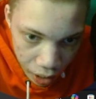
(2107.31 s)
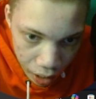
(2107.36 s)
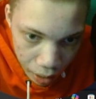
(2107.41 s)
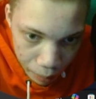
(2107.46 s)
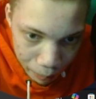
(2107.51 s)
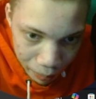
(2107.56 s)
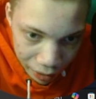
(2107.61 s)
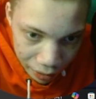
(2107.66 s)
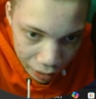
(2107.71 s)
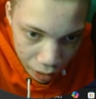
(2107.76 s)

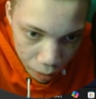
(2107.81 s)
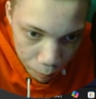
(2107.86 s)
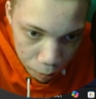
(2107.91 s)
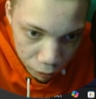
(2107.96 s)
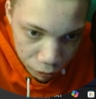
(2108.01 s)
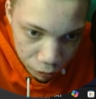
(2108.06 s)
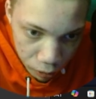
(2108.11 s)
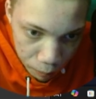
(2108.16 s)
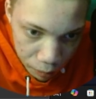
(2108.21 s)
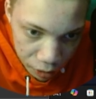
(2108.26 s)
breakout
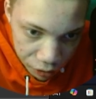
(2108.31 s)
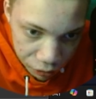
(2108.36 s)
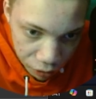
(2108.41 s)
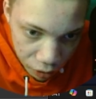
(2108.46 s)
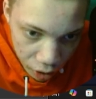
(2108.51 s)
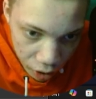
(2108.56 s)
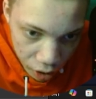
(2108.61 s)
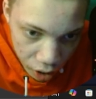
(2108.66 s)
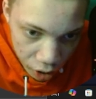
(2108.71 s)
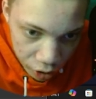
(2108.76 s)
performance
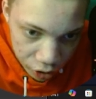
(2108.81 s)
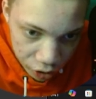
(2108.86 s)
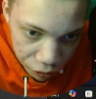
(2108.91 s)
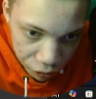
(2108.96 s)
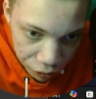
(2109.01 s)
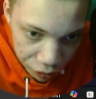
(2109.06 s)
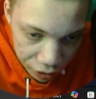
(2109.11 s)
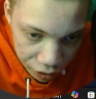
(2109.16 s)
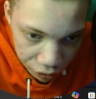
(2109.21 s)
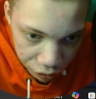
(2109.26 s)

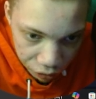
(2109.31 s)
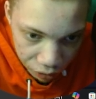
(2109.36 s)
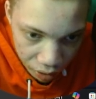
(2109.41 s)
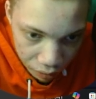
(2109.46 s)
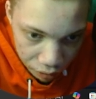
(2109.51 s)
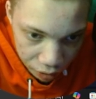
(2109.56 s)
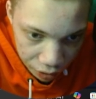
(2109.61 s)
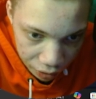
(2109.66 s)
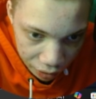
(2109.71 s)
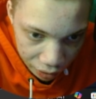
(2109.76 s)
150 to
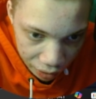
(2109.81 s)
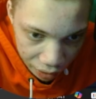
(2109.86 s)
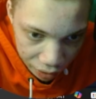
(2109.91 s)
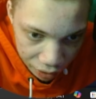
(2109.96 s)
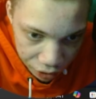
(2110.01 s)
500K.